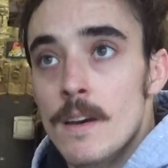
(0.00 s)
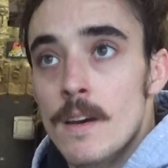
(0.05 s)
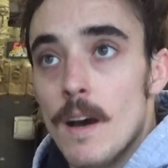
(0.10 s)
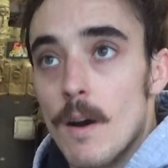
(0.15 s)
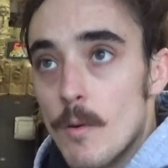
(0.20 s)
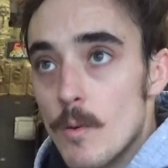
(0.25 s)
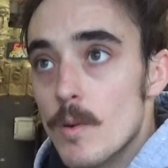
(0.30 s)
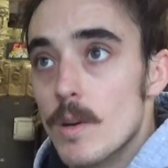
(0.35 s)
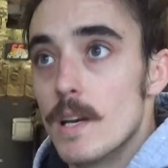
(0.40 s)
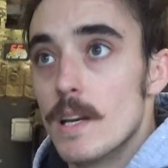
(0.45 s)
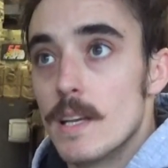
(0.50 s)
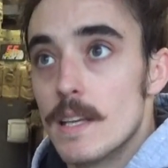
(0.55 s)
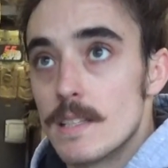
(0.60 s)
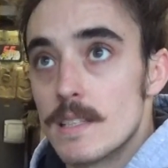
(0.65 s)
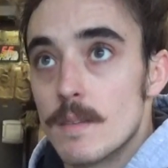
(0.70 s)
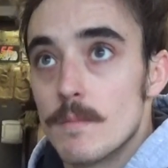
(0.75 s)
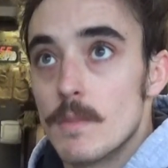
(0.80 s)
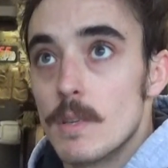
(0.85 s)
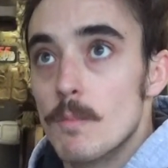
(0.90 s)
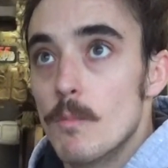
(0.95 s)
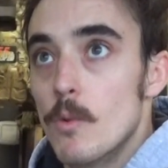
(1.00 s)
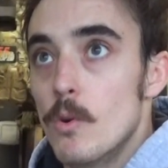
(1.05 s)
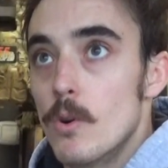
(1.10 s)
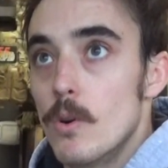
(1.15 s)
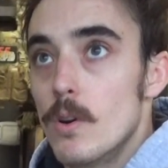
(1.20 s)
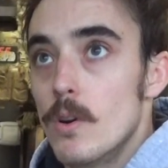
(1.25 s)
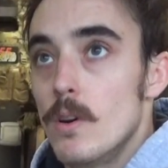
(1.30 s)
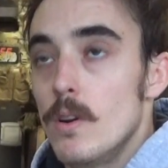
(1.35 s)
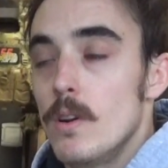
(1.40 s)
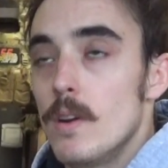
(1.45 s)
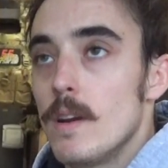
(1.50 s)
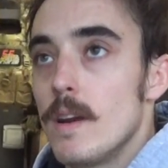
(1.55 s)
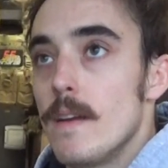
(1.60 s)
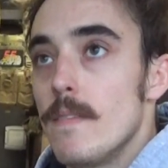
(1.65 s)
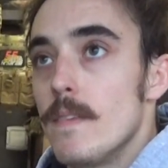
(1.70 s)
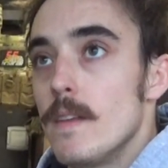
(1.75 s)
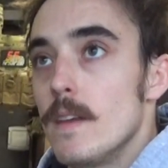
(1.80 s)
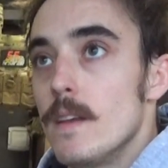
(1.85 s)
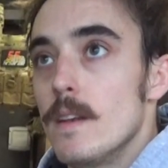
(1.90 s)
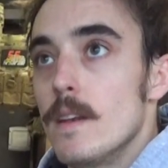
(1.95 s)
I wanted to get something more.
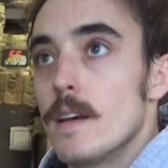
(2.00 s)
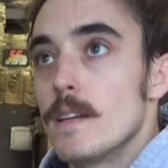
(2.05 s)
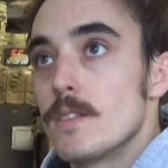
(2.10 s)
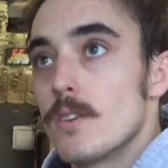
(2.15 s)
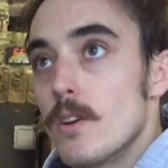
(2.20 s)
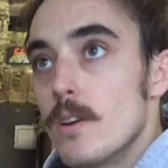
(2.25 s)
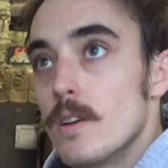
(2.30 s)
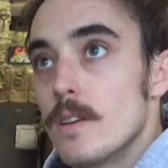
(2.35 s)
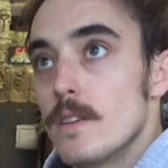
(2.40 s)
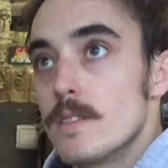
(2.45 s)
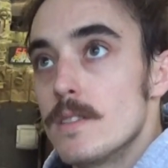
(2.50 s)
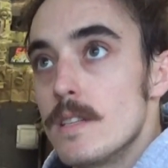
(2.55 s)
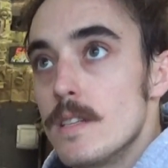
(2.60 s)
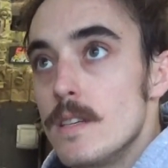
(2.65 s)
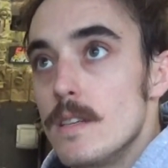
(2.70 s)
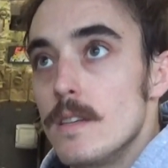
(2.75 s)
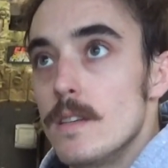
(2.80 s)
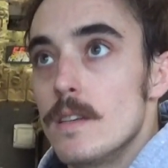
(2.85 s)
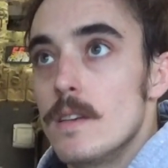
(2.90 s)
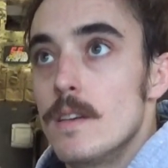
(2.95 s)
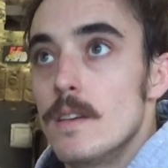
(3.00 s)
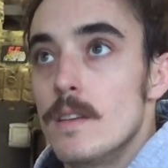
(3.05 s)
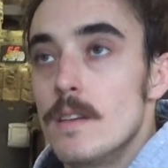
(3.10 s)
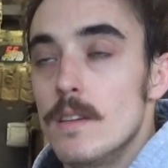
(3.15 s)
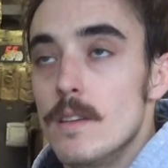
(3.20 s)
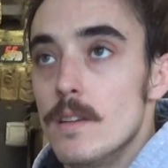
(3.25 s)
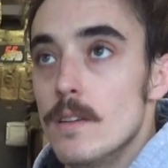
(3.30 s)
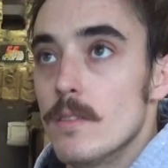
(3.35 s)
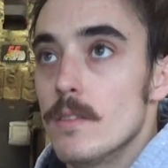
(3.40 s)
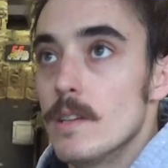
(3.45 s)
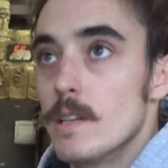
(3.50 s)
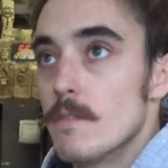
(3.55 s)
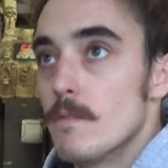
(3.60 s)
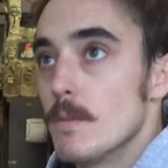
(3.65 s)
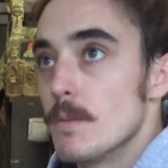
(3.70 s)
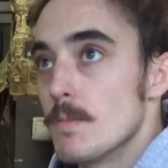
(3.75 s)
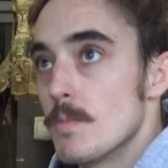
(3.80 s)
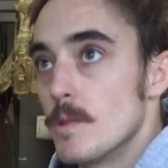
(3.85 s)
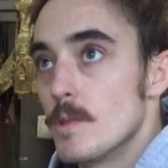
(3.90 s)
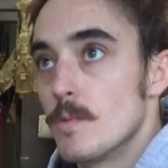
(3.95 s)
And then I started to see, you know, the
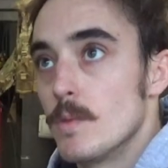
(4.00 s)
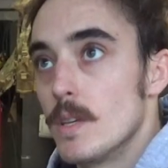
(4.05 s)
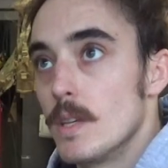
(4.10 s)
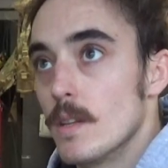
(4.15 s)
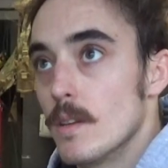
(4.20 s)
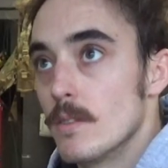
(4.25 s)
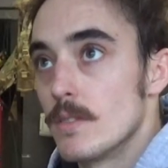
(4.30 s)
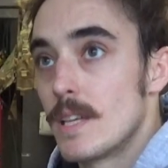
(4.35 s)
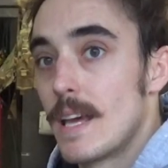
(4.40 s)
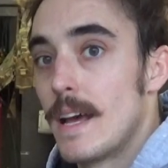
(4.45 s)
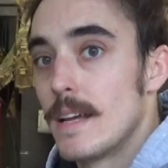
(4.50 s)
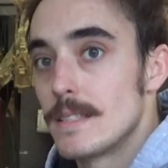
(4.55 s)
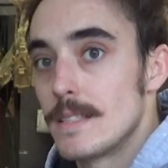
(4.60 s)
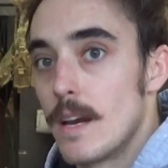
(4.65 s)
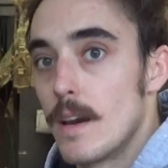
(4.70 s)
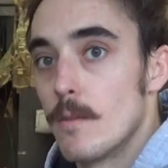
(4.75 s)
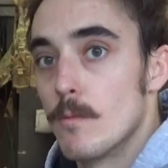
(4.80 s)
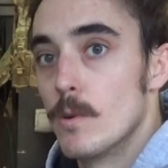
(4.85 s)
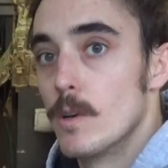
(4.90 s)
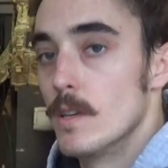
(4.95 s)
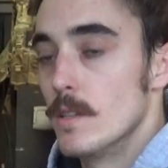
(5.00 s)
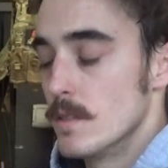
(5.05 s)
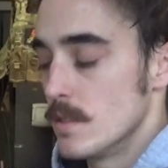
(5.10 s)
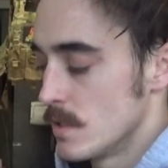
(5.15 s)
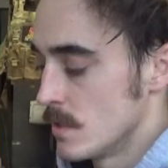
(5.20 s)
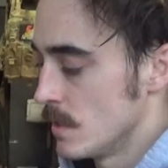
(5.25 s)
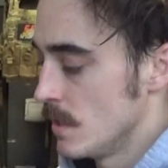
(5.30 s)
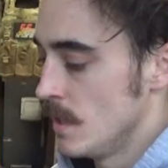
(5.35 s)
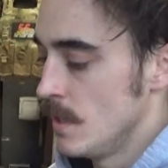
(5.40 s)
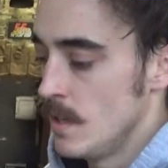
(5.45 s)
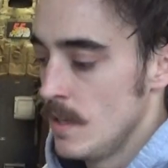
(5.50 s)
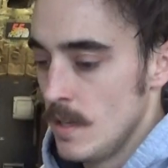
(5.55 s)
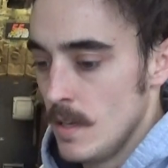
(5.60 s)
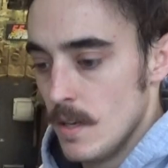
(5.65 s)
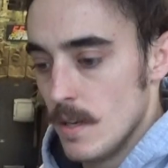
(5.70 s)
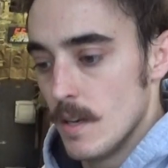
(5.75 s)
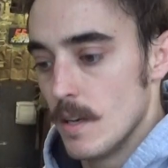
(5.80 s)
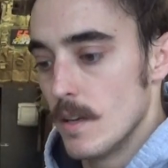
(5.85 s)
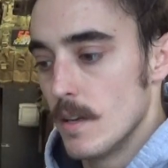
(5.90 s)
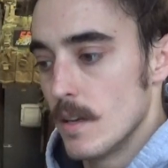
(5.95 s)
difference between those cast iron ones
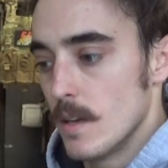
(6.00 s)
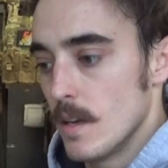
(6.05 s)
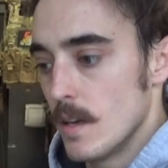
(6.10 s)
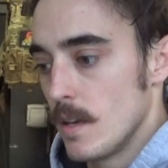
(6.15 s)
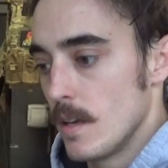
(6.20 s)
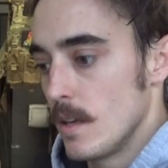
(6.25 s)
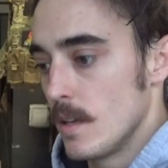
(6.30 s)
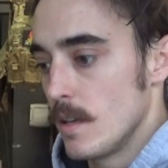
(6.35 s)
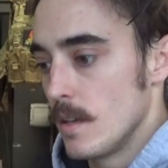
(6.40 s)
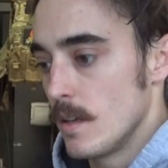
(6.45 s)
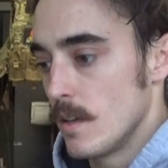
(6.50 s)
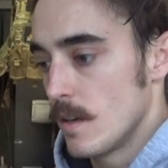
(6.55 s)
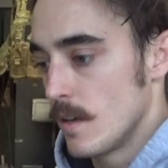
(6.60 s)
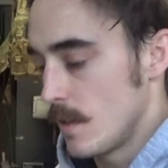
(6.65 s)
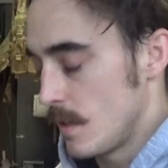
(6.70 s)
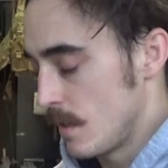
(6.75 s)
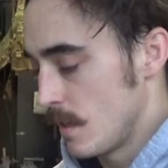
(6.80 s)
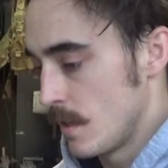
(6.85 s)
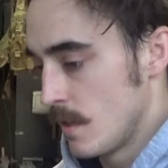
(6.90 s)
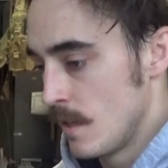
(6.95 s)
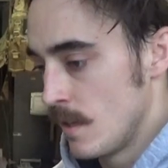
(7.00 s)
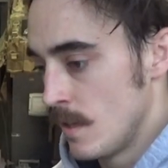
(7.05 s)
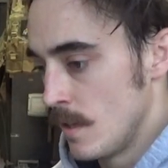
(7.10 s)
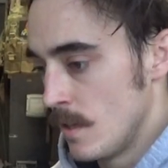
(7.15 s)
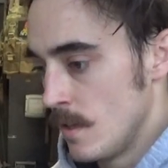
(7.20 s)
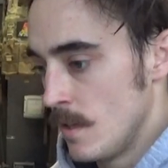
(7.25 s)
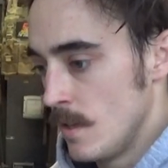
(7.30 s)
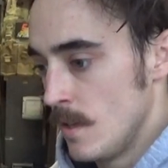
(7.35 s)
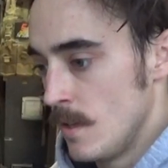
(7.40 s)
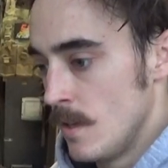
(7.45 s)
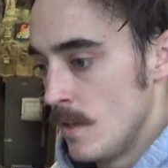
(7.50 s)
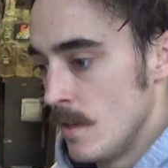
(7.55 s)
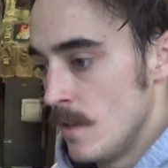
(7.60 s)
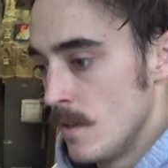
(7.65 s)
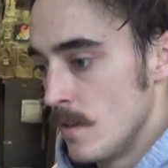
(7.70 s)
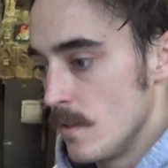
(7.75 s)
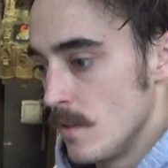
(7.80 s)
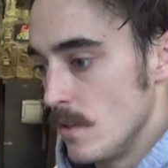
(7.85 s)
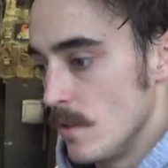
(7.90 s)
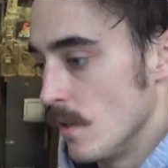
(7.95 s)
and
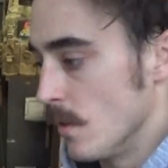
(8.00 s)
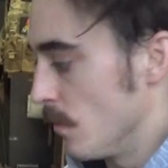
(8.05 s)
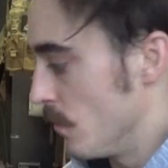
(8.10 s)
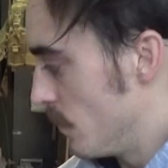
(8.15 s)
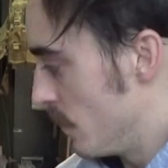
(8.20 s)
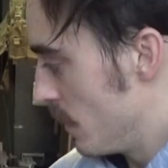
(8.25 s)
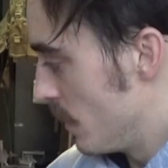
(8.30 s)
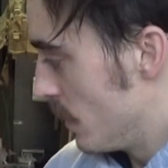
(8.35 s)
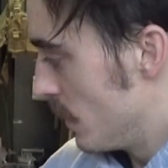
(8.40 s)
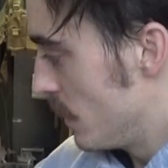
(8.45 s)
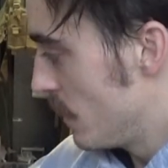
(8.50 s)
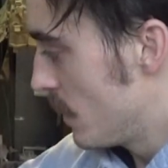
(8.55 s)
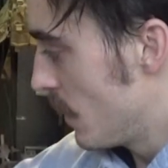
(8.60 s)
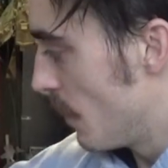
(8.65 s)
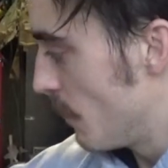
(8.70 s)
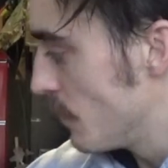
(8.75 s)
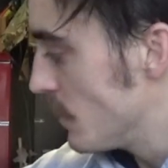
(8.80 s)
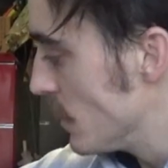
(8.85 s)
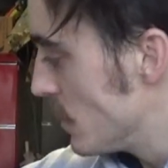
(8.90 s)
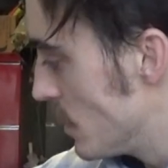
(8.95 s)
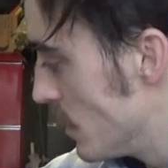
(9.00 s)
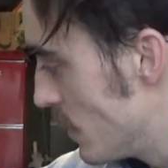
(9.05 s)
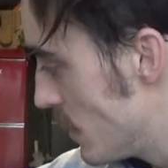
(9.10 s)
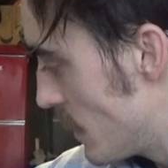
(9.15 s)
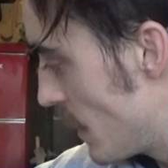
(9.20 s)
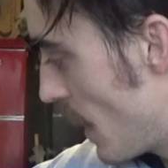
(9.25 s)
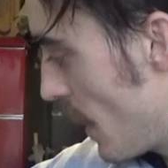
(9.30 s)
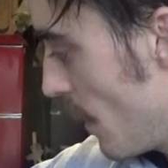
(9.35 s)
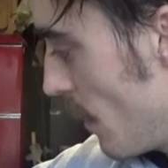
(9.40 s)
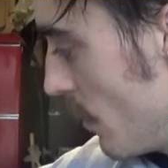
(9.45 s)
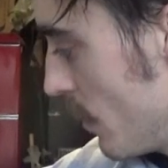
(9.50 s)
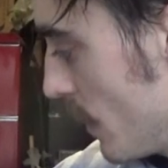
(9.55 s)
you know, the competition style